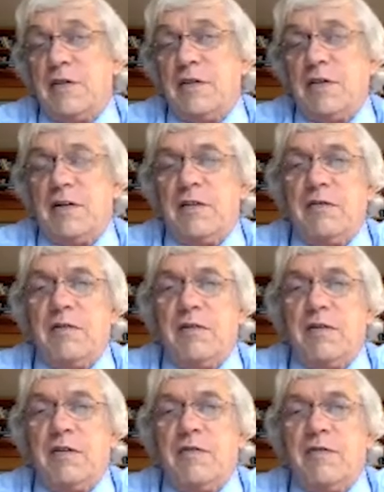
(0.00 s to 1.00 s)
There are a
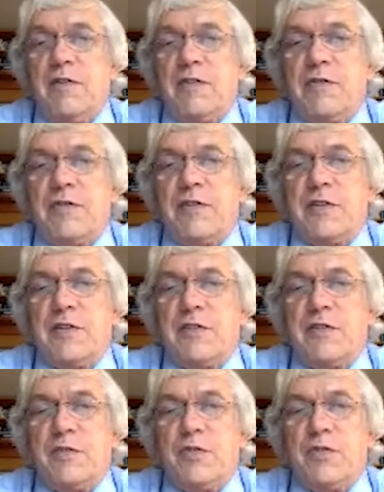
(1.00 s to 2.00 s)
lot of interesting
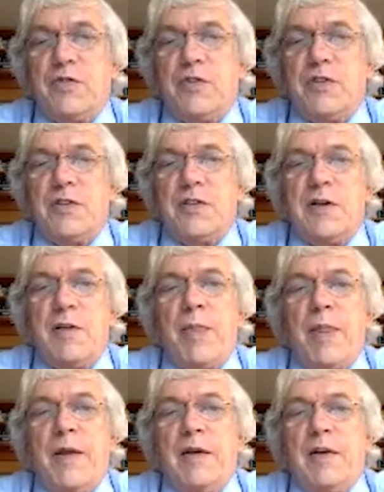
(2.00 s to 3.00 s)
contributions.
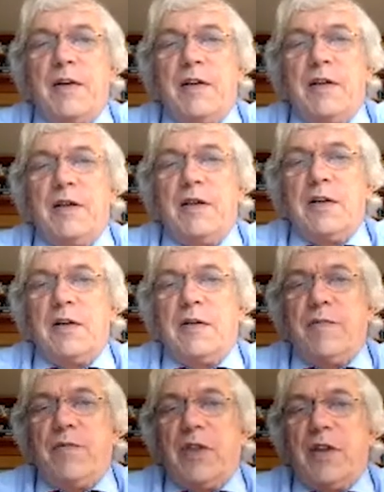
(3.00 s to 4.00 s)

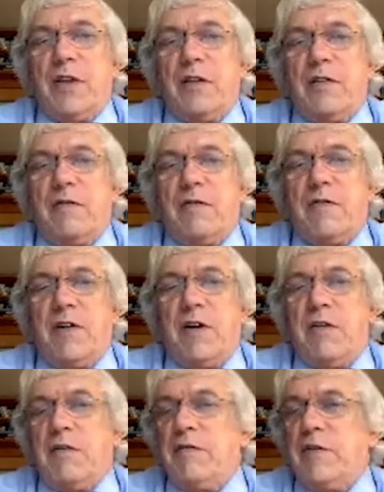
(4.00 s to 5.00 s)
For
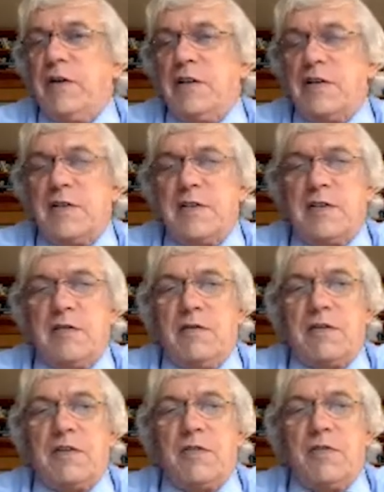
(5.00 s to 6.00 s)
our field, it's
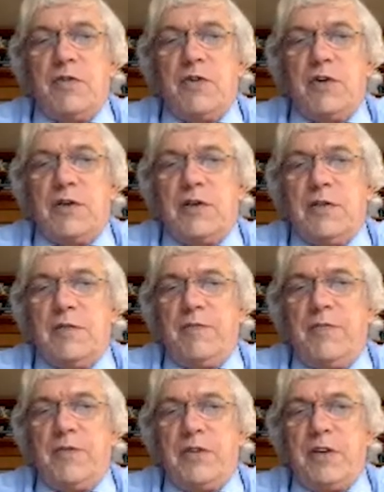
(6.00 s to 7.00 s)
also important
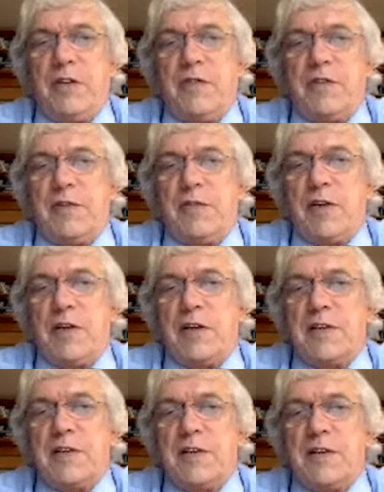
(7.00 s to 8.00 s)
to have some
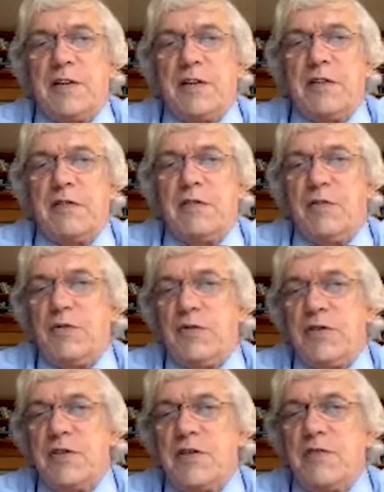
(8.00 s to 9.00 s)
classical
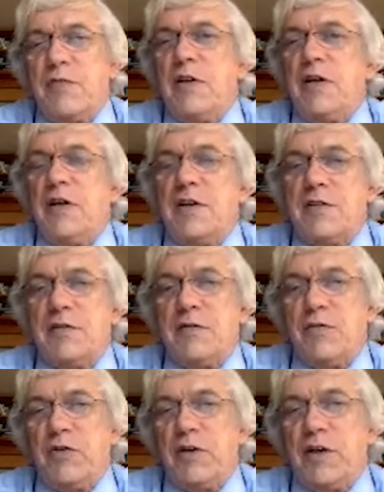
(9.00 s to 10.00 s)
contributions in mind. So
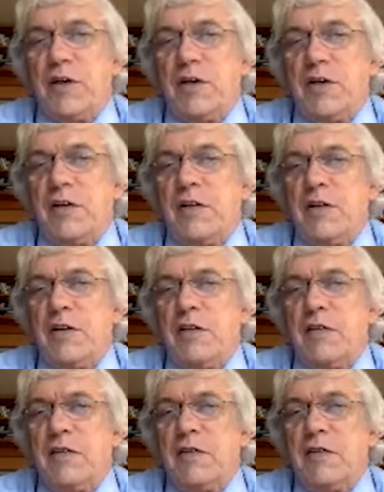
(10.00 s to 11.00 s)
Buchanan and
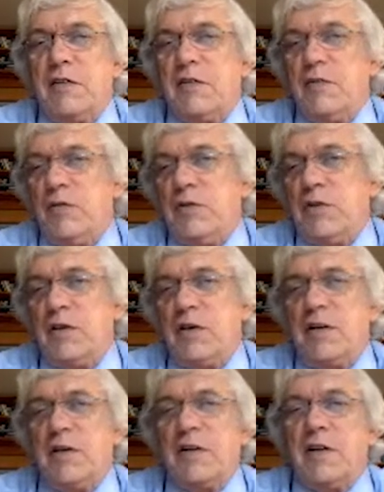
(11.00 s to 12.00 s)
Tulloch, a book,
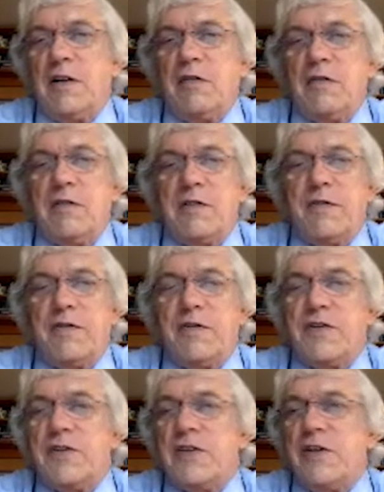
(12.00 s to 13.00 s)
The Calculus of
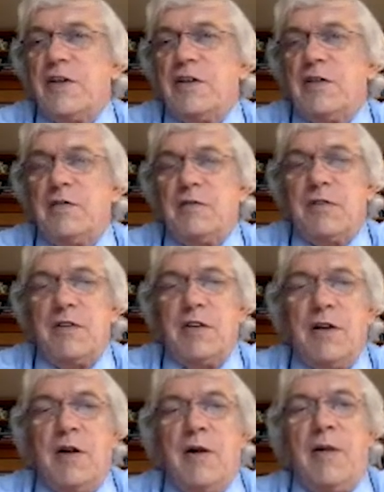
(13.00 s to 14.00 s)
Consent, or
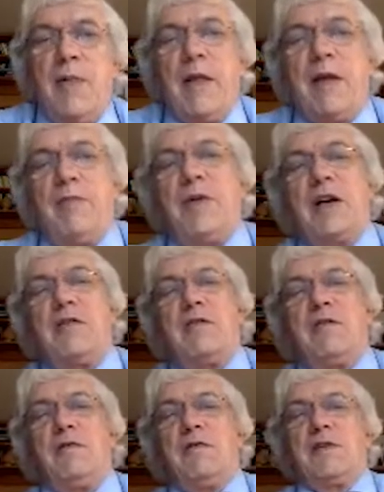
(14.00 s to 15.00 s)
Manker
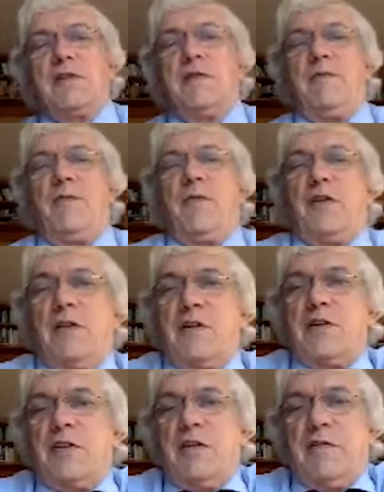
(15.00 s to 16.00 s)
Olson, The
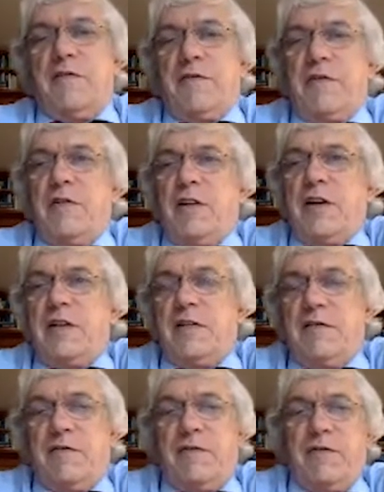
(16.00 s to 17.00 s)
Logic of
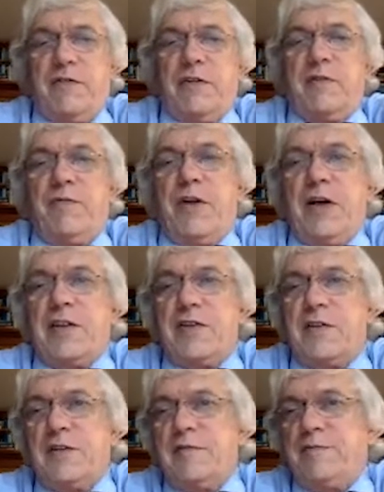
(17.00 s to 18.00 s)
Collective
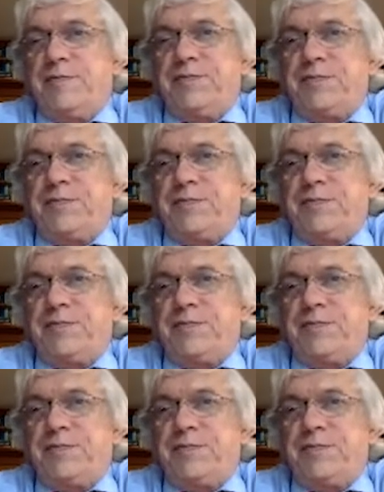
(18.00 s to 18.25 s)
Action.